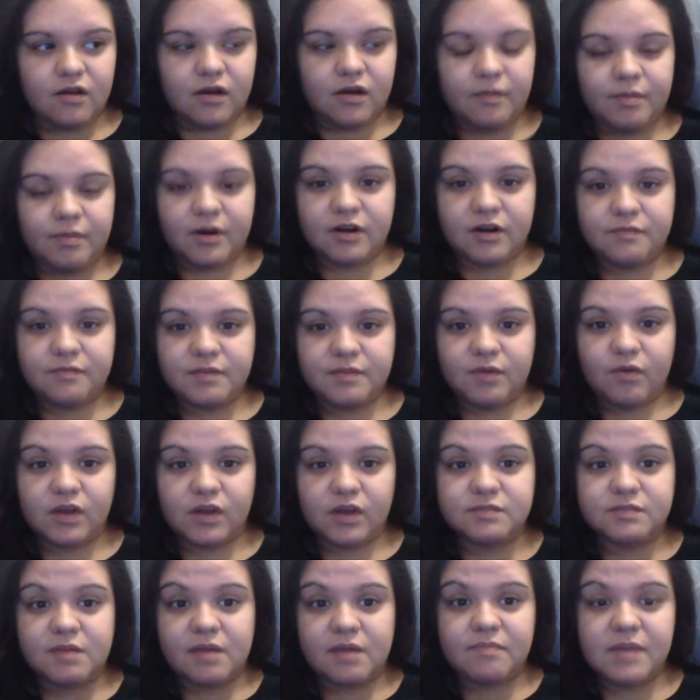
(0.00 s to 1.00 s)
a part of me
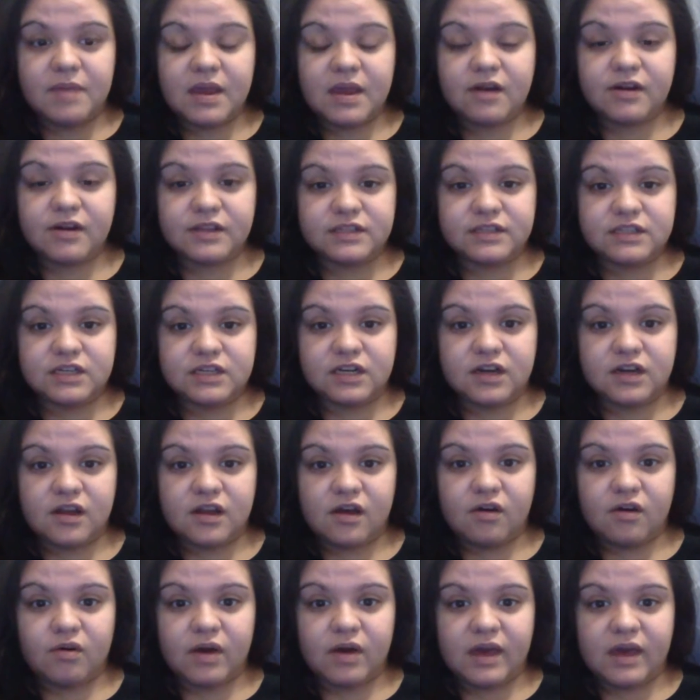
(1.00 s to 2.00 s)
wants my parents to
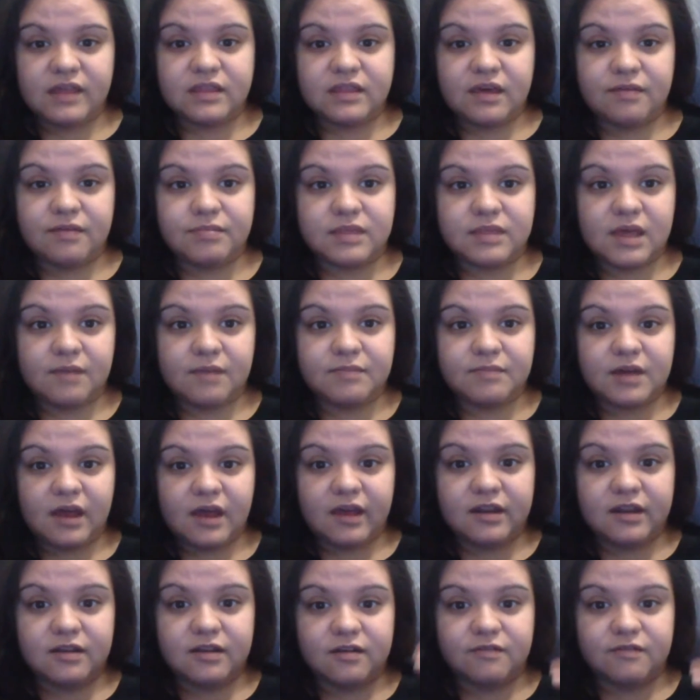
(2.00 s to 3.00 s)
know and then them
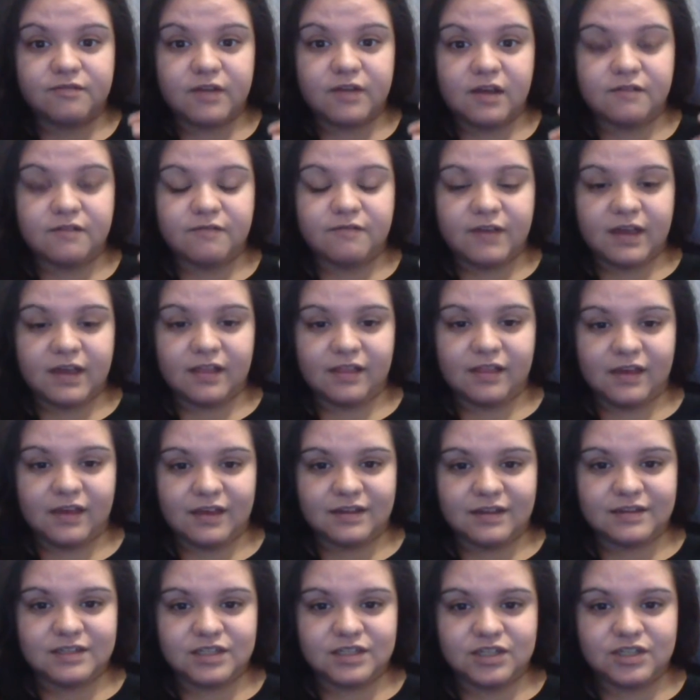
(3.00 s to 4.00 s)
kind of unveil
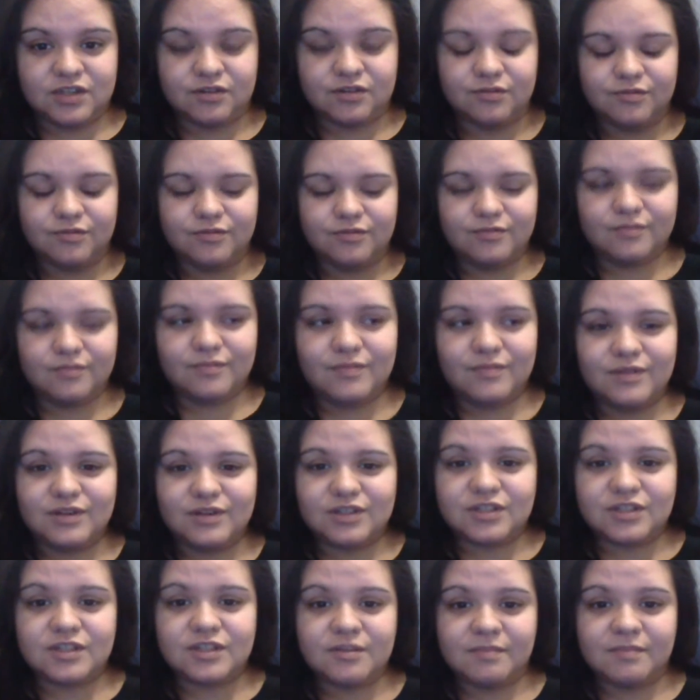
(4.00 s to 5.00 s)
it
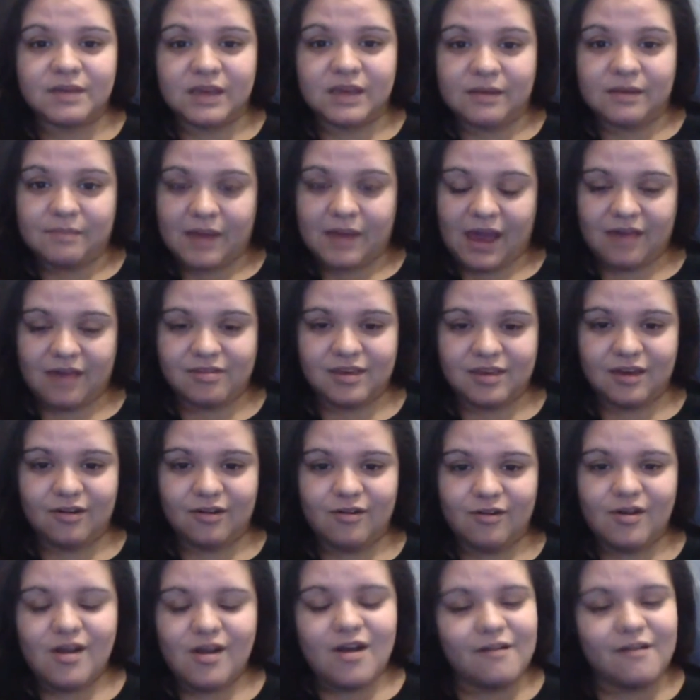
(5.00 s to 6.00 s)
to me and
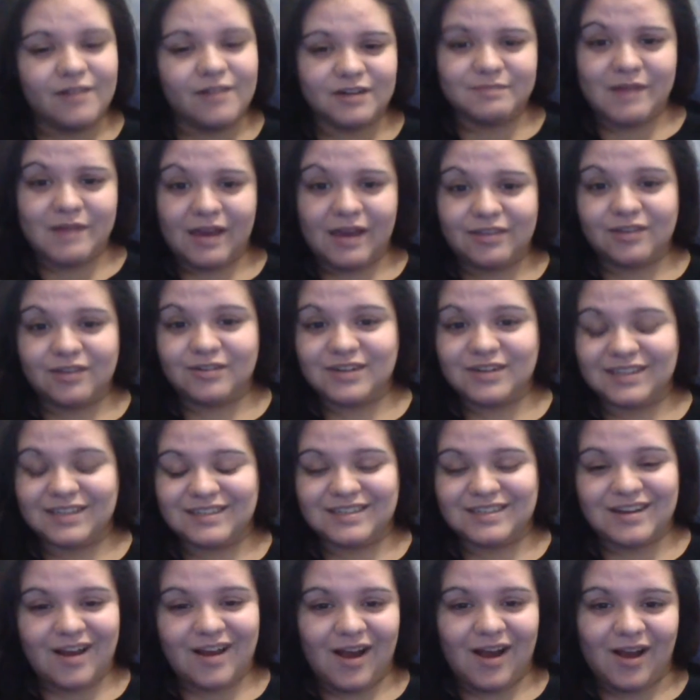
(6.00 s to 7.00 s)
Matthew, which Matthew
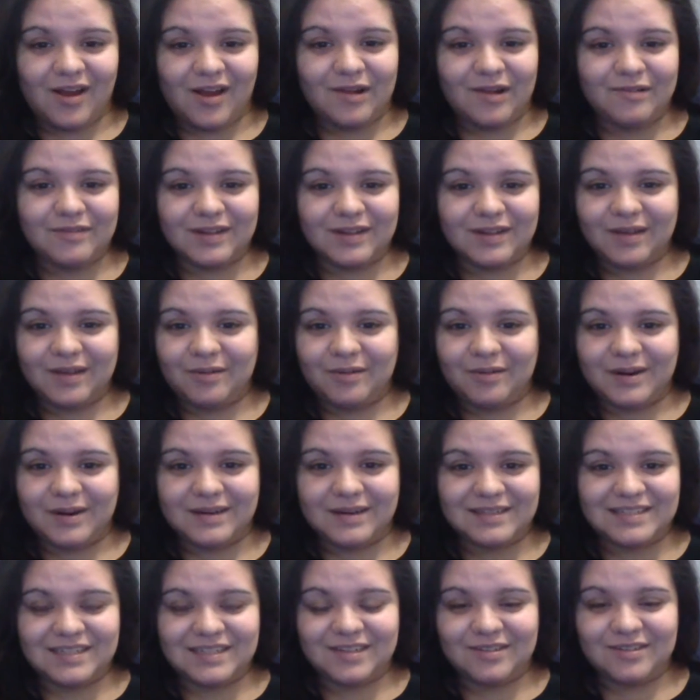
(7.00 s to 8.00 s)
does not really
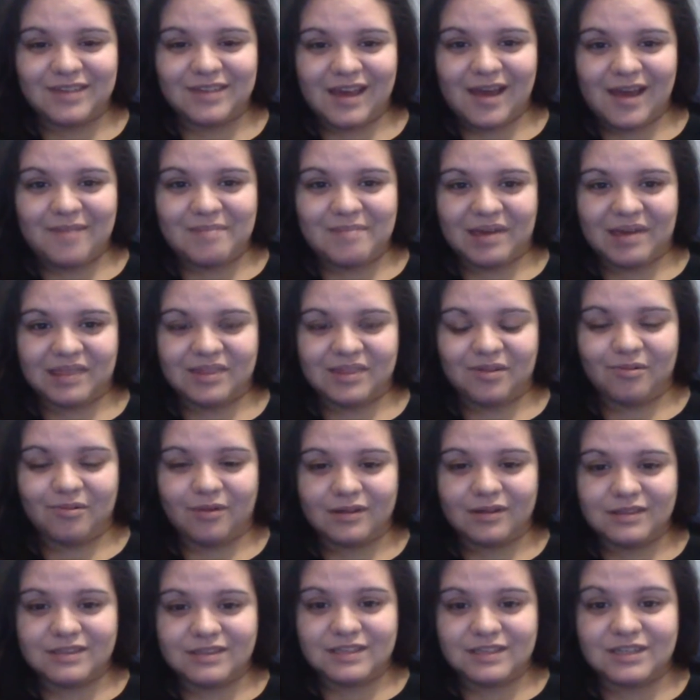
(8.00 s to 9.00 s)
want to do that. Matthew
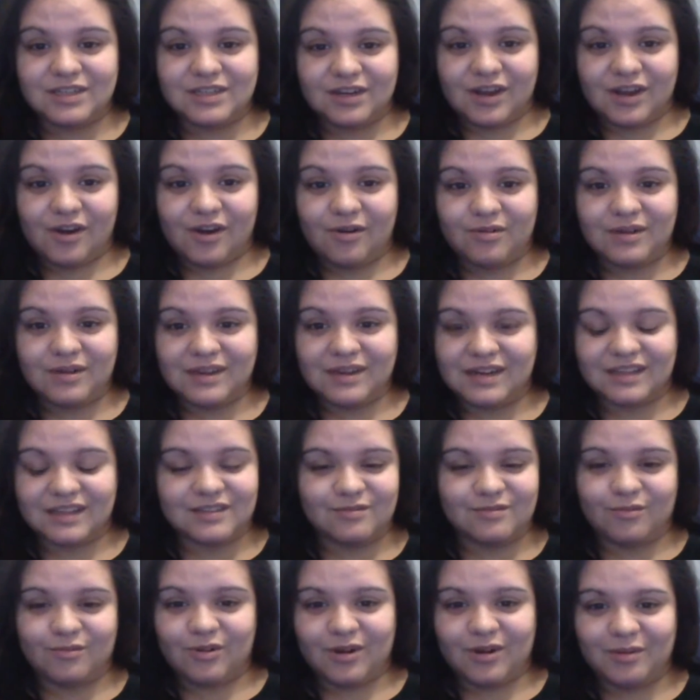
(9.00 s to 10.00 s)
wants to know. He
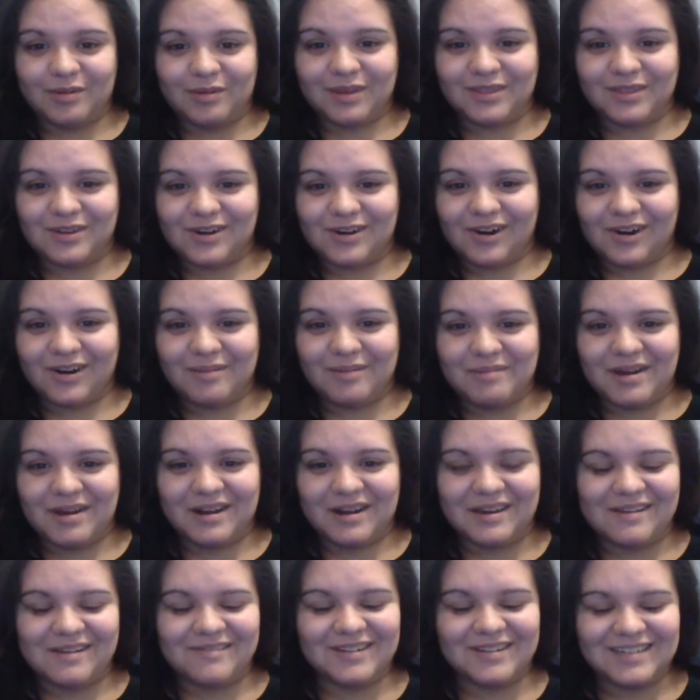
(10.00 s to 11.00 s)
doesn't want to be in the dark
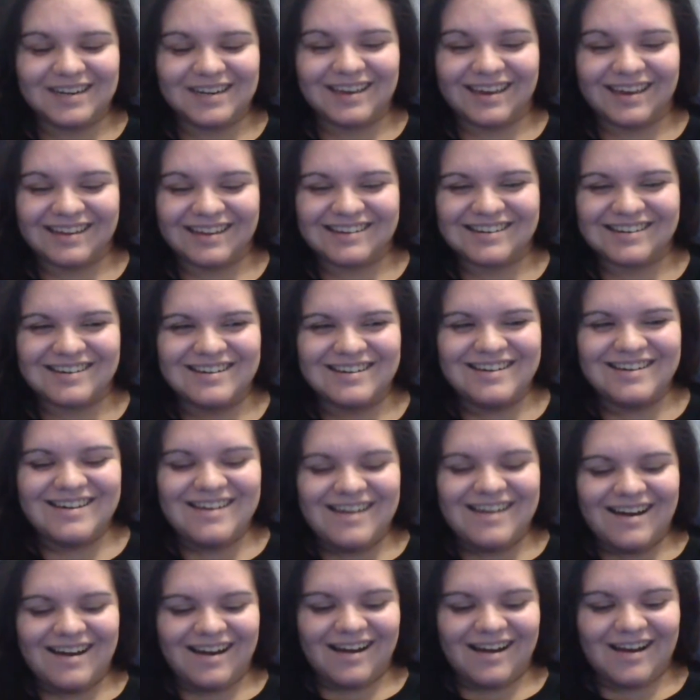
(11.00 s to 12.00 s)
about it, which I get it.
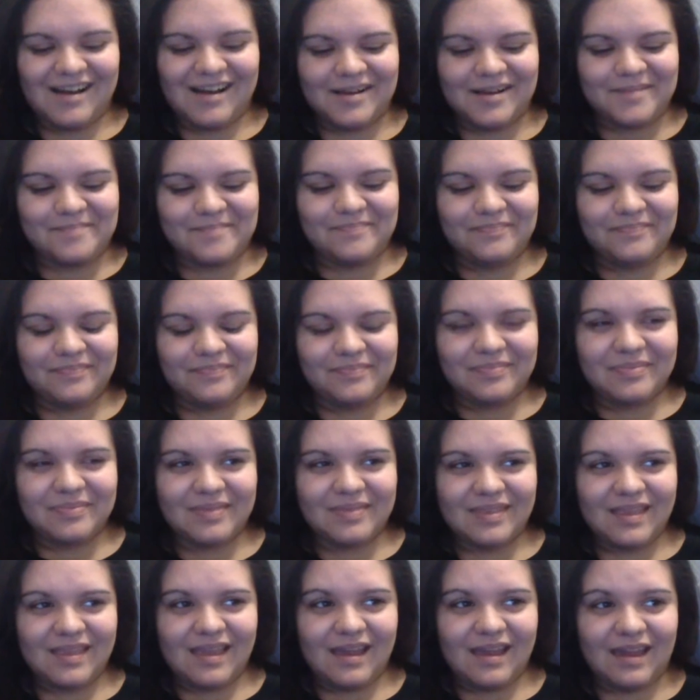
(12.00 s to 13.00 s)

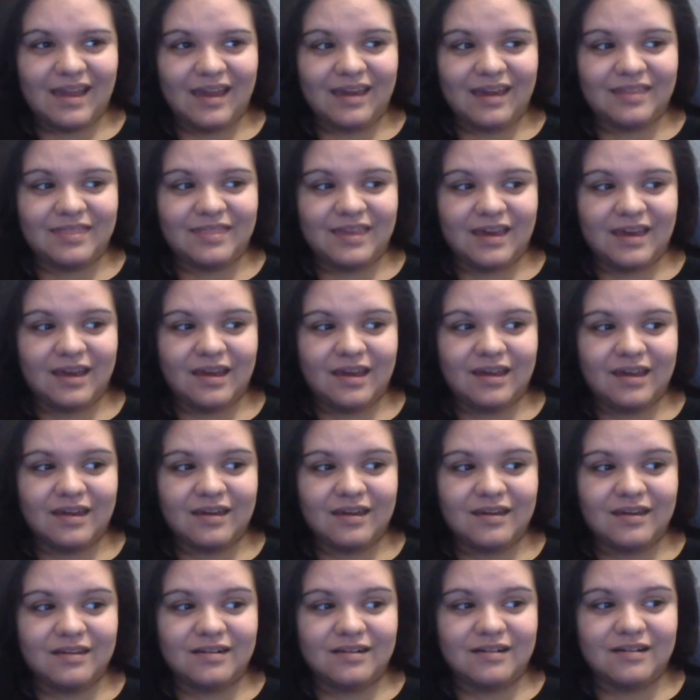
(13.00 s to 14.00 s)
And
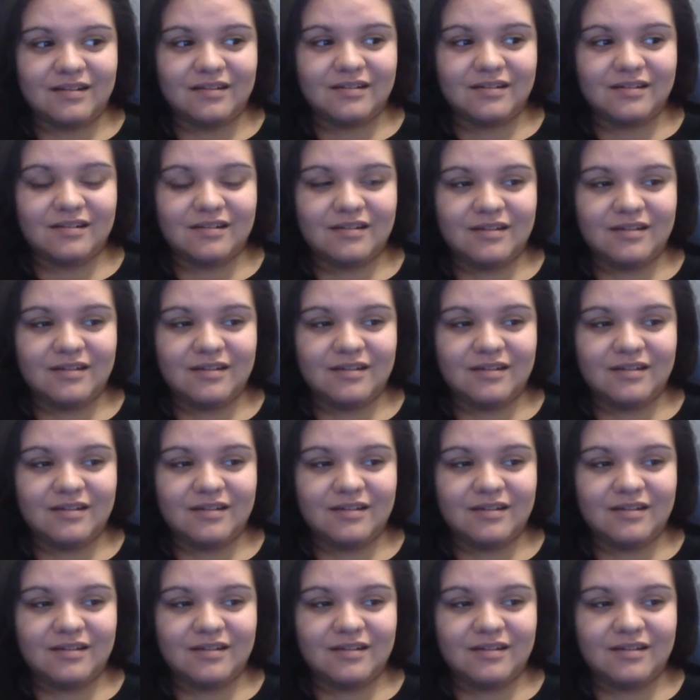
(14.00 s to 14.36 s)
then